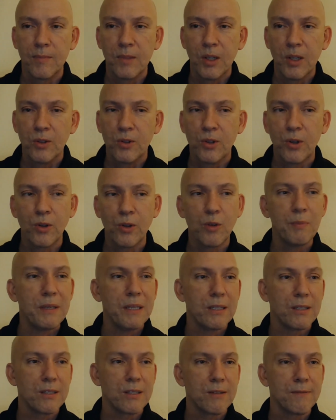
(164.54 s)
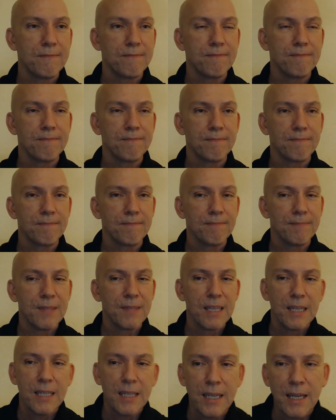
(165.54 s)
So the beast.
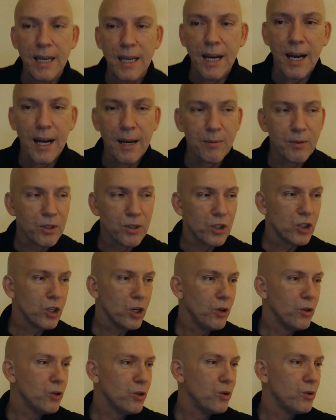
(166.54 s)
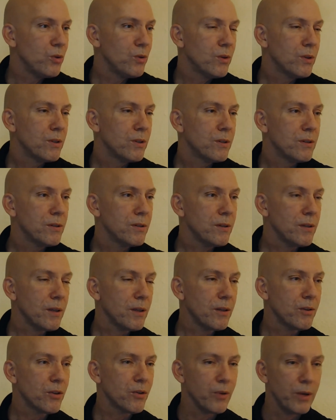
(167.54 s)
I'm going to show you
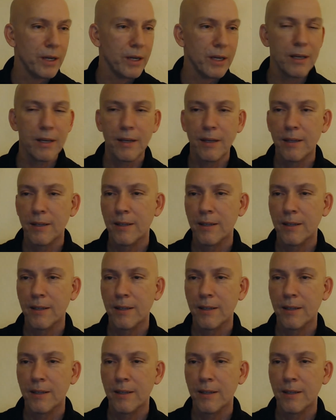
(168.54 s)
in the Greek,